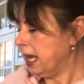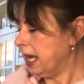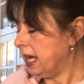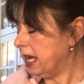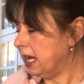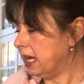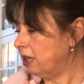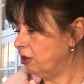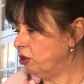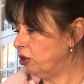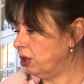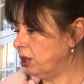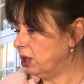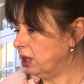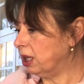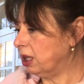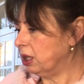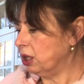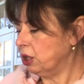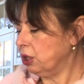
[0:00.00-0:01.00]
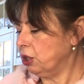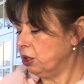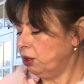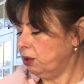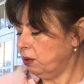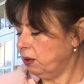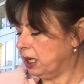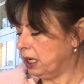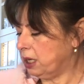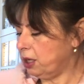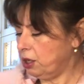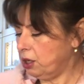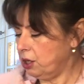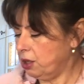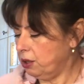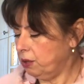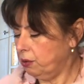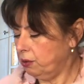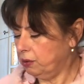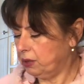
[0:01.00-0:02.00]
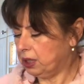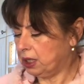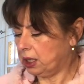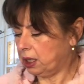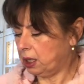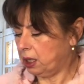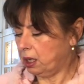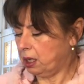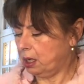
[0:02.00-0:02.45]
and you can use,